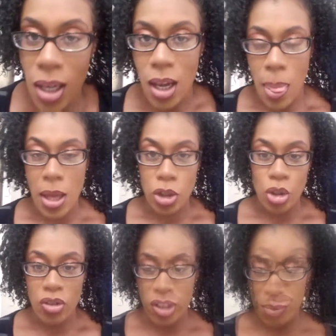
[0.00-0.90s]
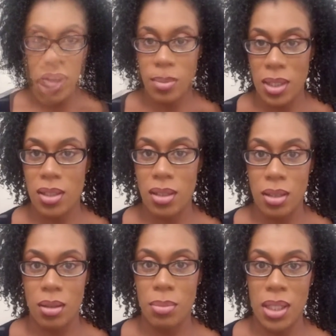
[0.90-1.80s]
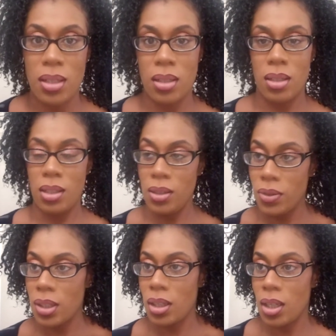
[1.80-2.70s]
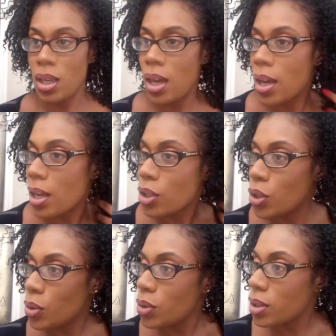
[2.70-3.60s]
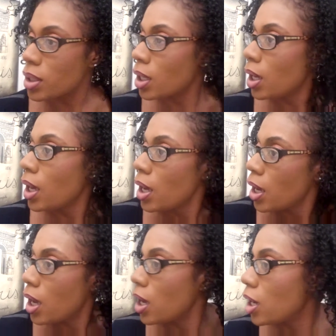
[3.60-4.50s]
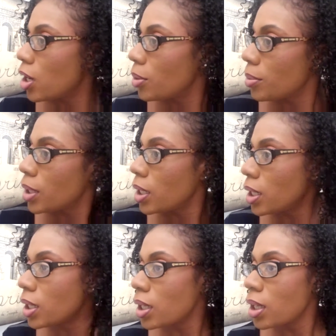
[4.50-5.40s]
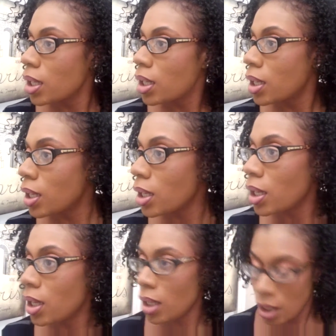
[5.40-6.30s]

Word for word: I'm not sure if it's because of, because of the leave-in that I use. Okay guys, the suspense